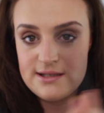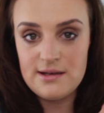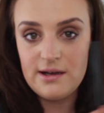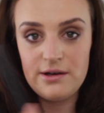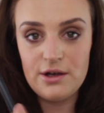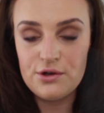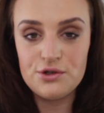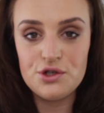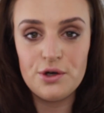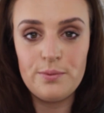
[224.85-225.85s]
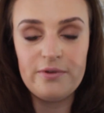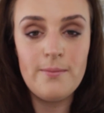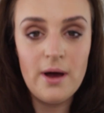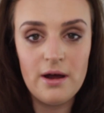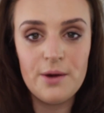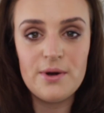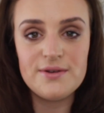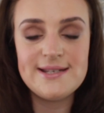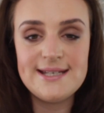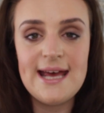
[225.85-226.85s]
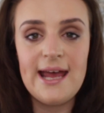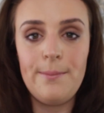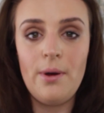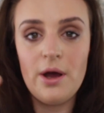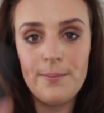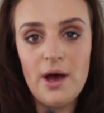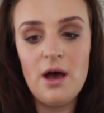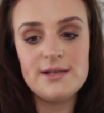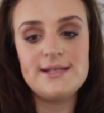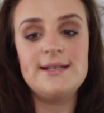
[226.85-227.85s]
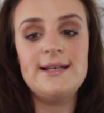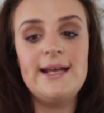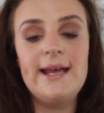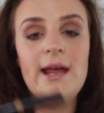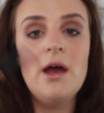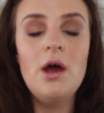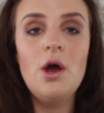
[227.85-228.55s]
it's done a good job with my eyebrows today, but I personally